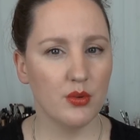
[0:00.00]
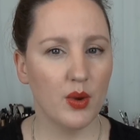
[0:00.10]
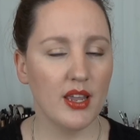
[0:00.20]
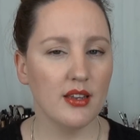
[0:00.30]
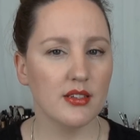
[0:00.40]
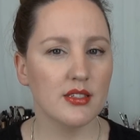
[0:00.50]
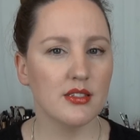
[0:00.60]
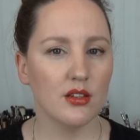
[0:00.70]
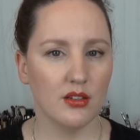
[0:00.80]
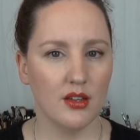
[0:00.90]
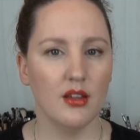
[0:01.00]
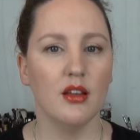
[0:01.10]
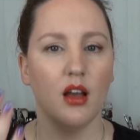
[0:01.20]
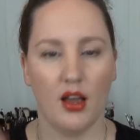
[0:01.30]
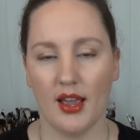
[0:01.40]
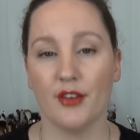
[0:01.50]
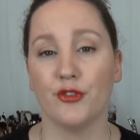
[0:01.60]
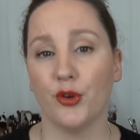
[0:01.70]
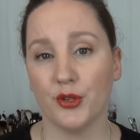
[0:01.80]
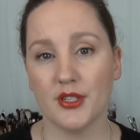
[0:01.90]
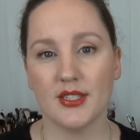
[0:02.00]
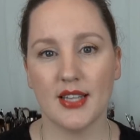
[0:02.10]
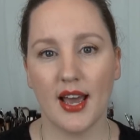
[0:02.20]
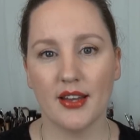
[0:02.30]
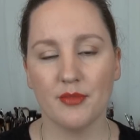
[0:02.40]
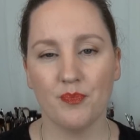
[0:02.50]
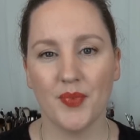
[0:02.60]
weeks, I have noticed that.